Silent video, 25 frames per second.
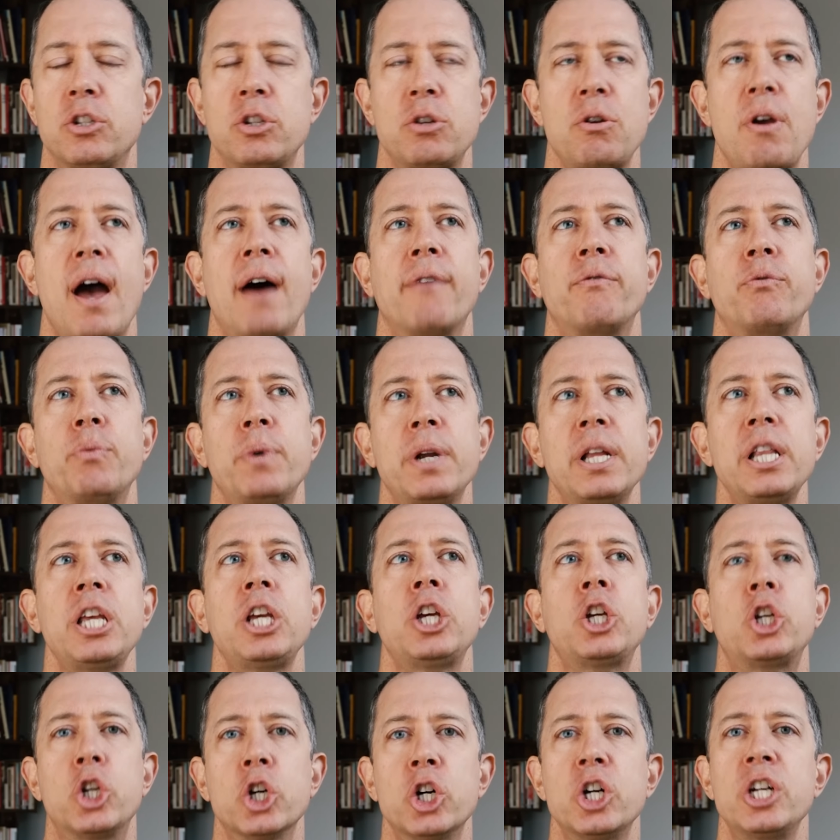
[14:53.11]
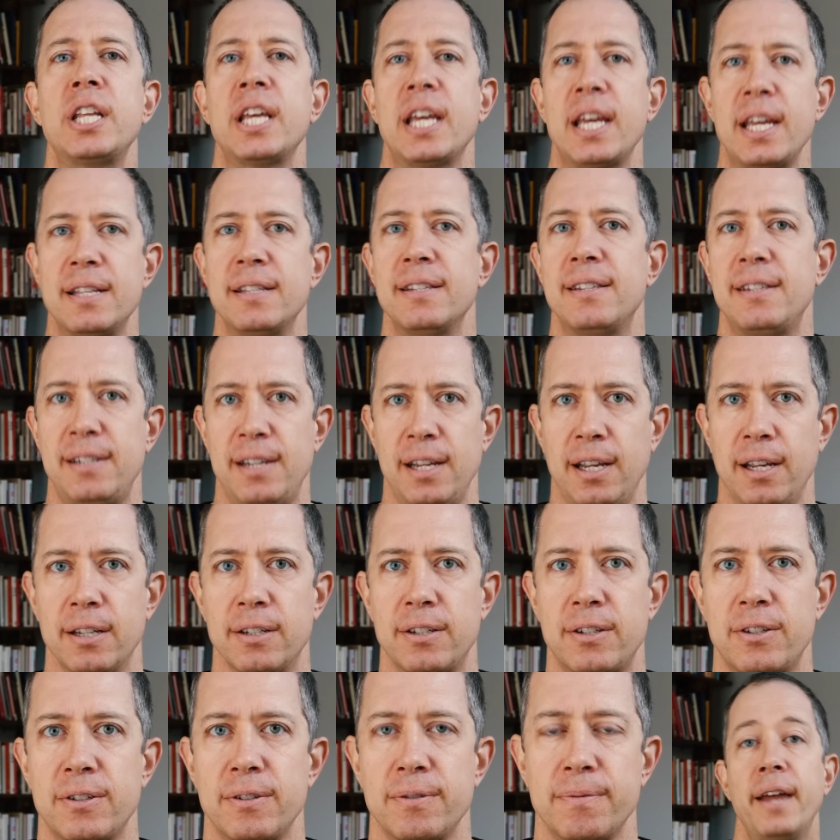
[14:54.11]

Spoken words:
so you have really good instincts.